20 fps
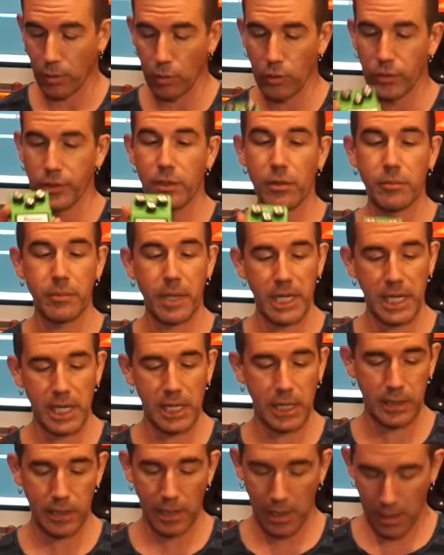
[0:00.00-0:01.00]
hold here in my
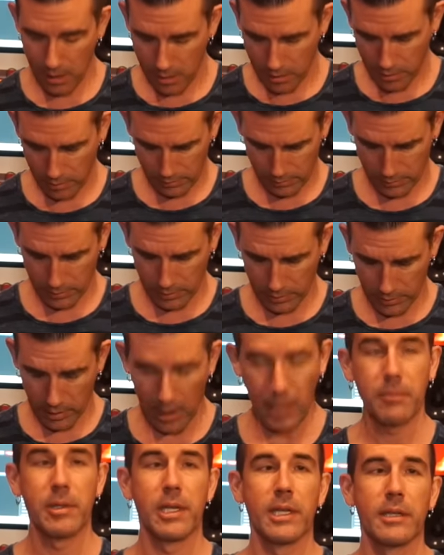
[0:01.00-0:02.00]
hand an
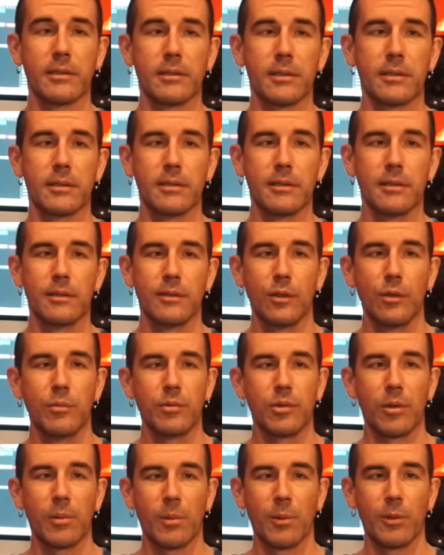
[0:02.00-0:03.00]
Ibanez Tube
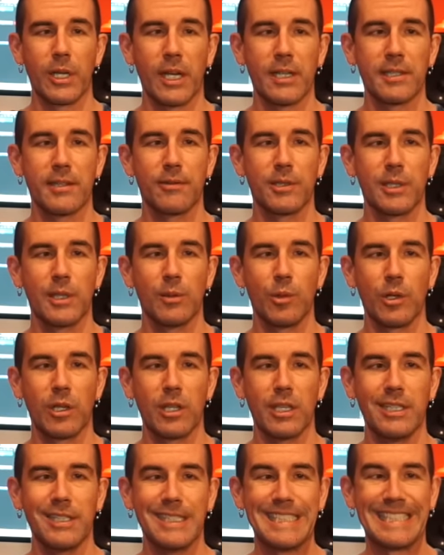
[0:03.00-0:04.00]
Screamer. You guys ever seen one
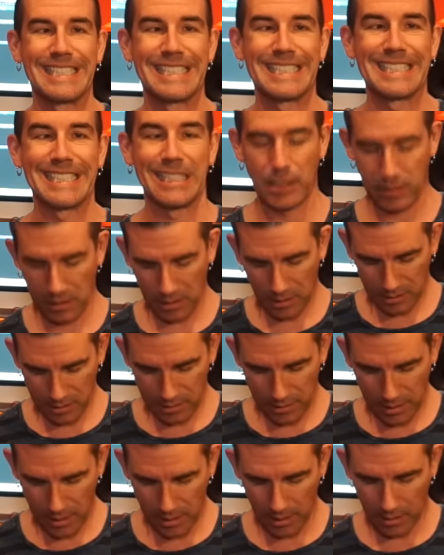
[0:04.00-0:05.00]
of these? The
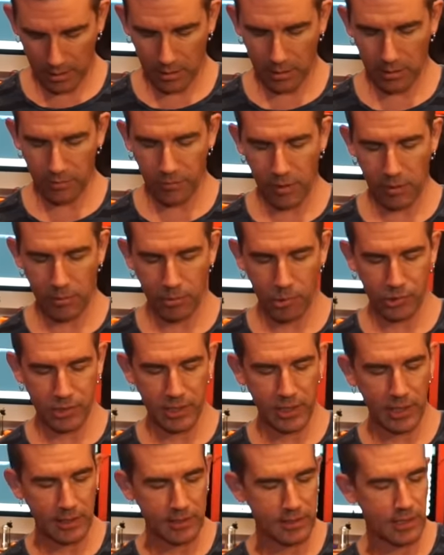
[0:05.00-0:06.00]
TS9, the venerable
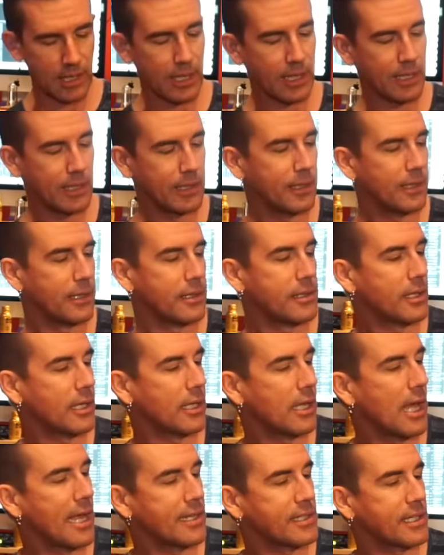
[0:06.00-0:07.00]
TS9. It's a
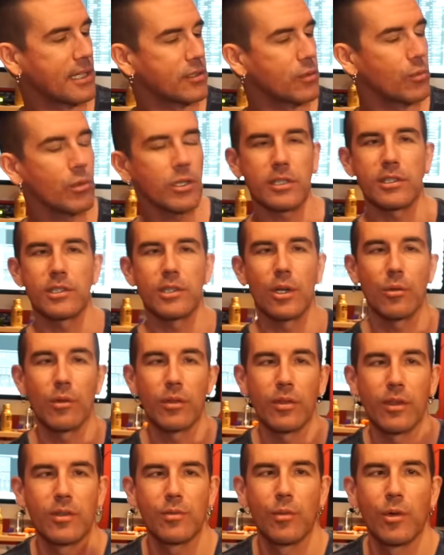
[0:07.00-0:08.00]
classic. So we're going to start
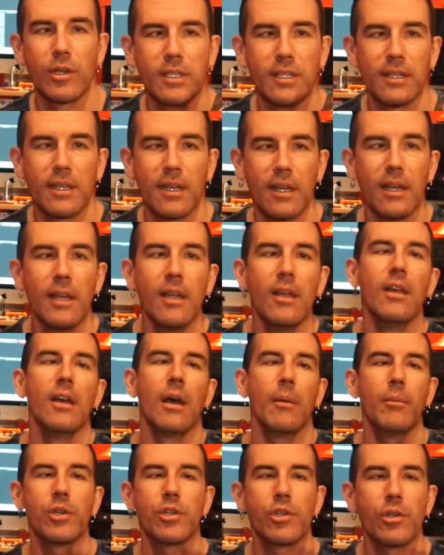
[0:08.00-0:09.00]
with this one today.
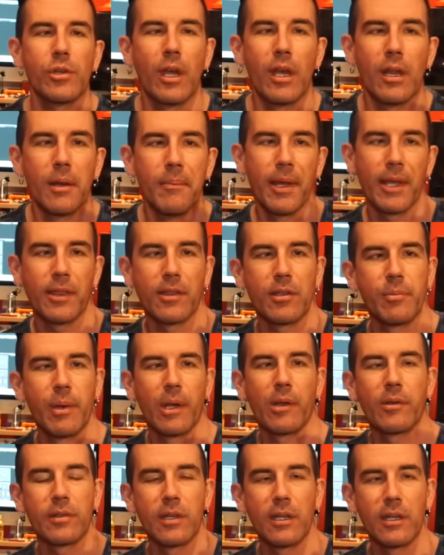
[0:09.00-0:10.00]
I'm going to show you how to make this
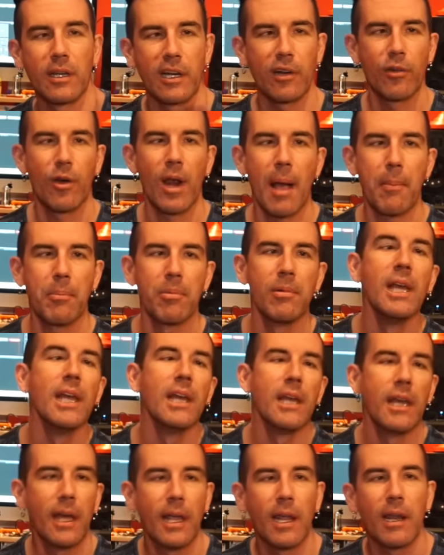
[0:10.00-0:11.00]
pedal sound like crap
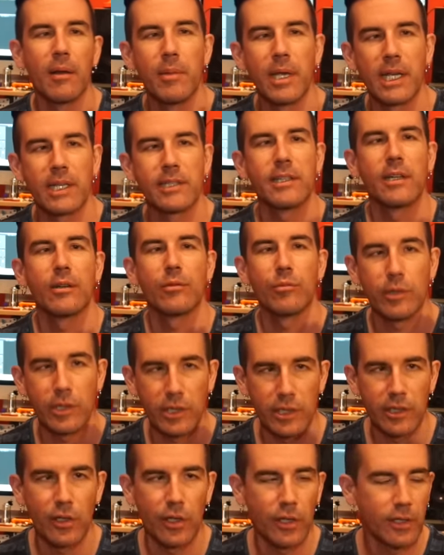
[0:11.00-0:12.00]
and how to make it sound
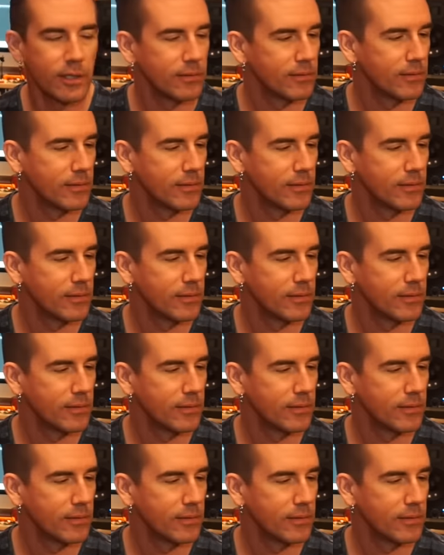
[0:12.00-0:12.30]
really good,